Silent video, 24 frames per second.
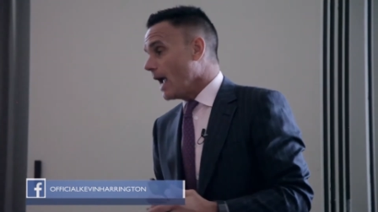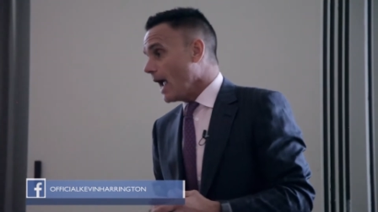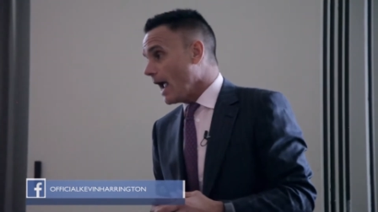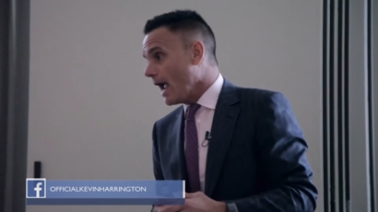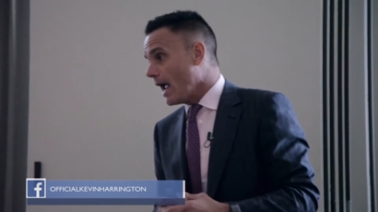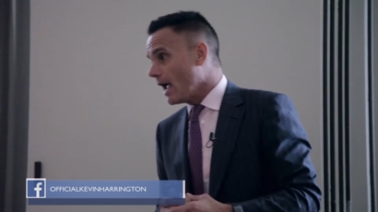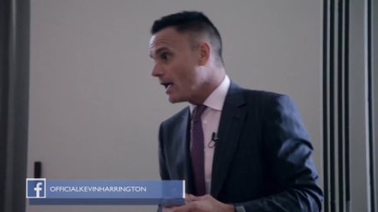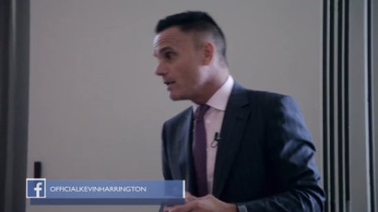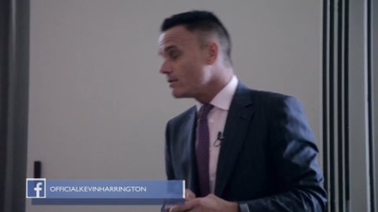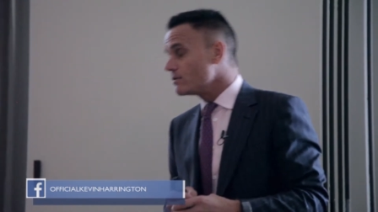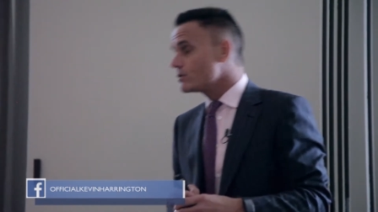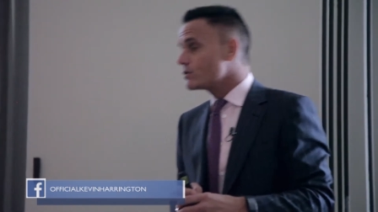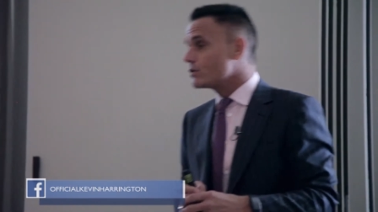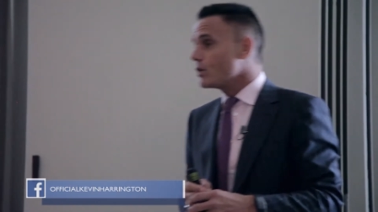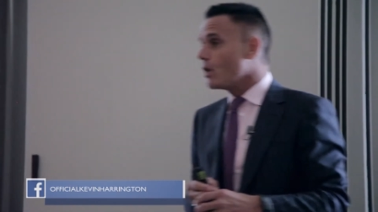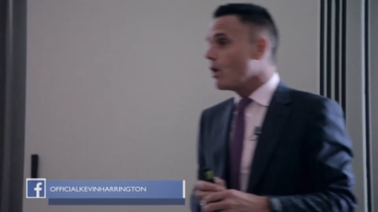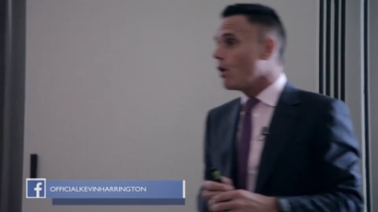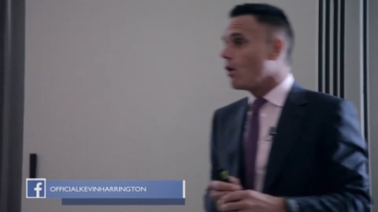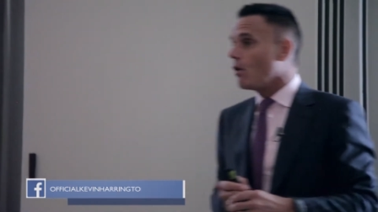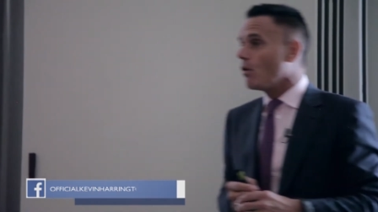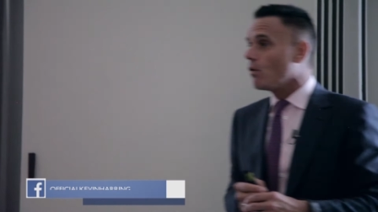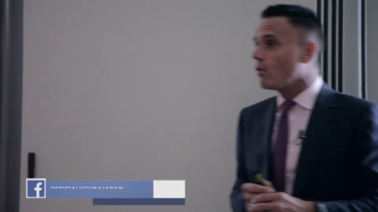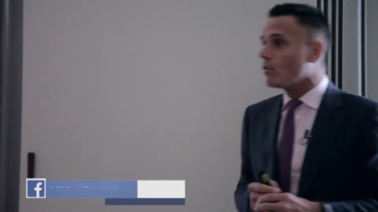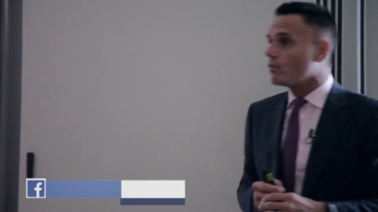And
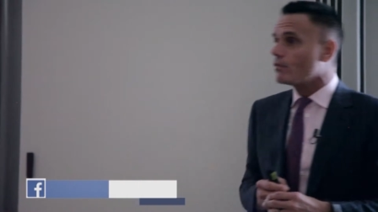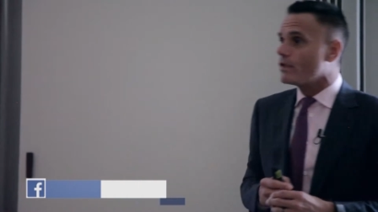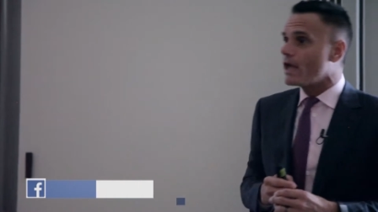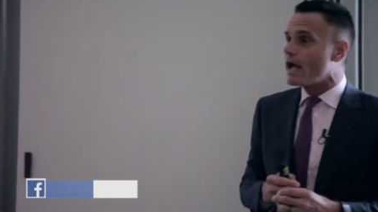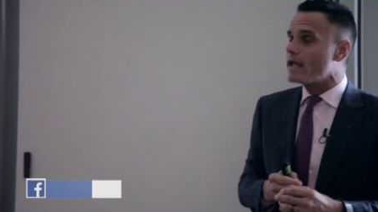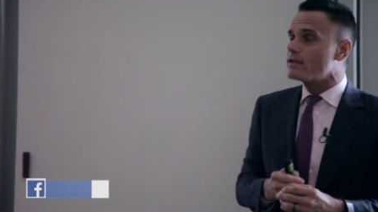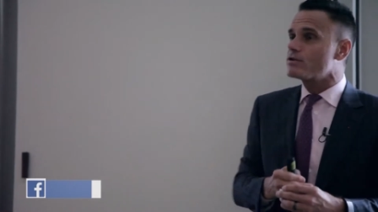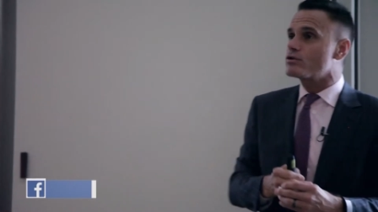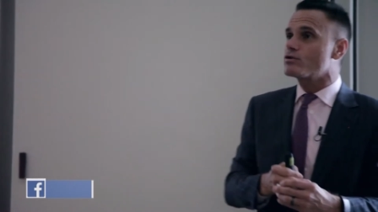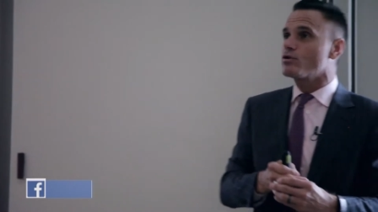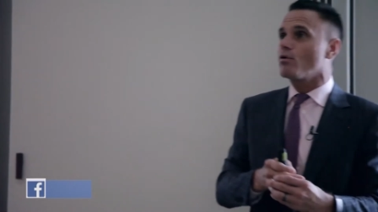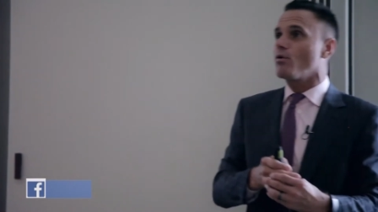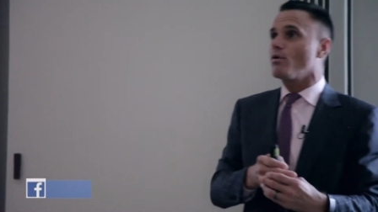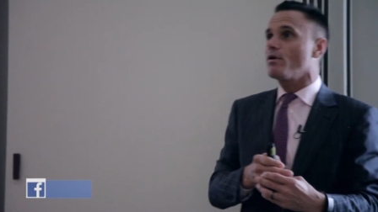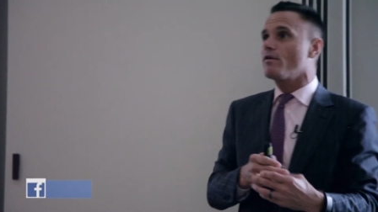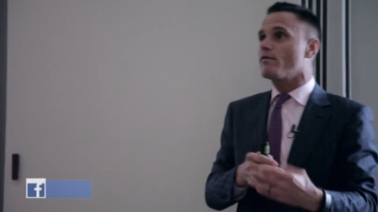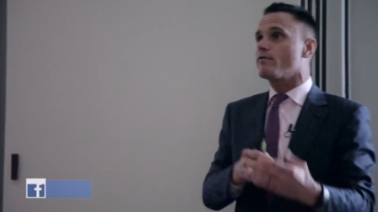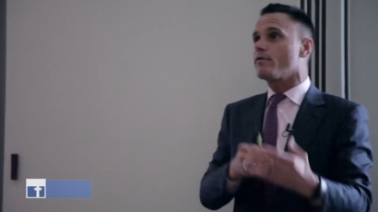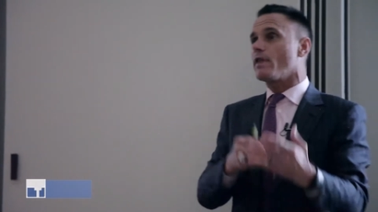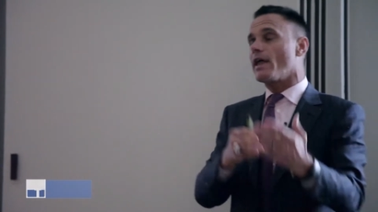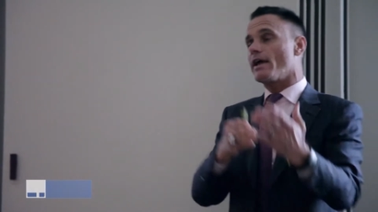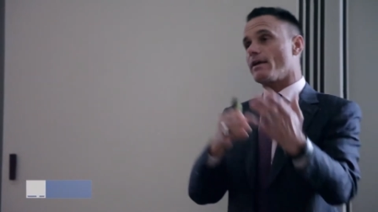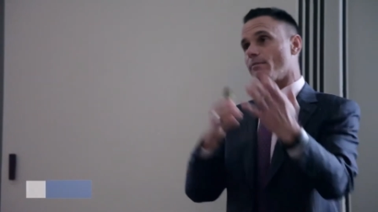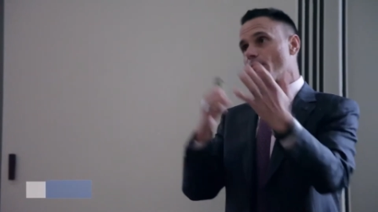so that's sort
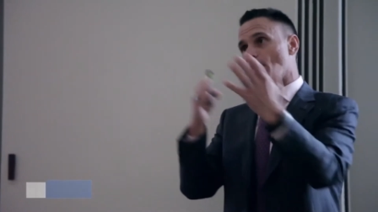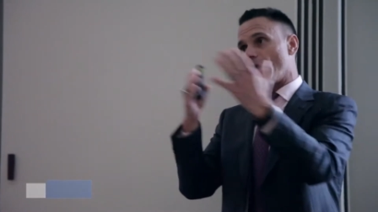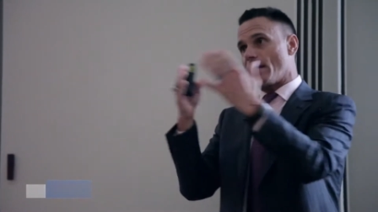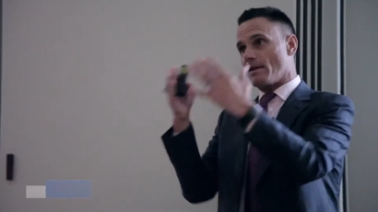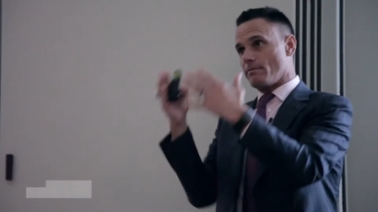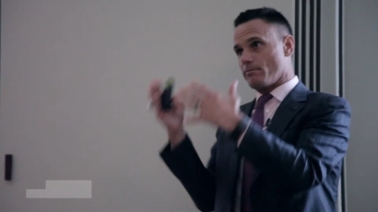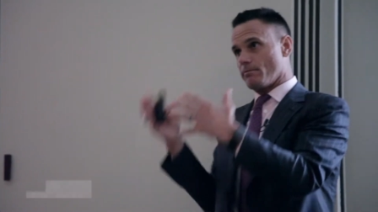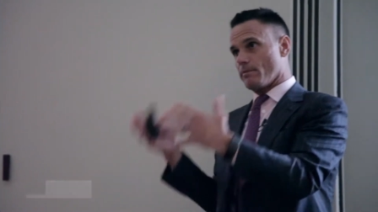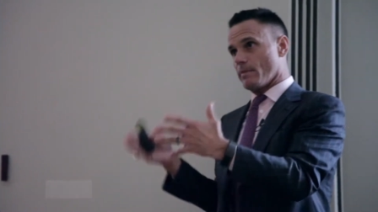of like my,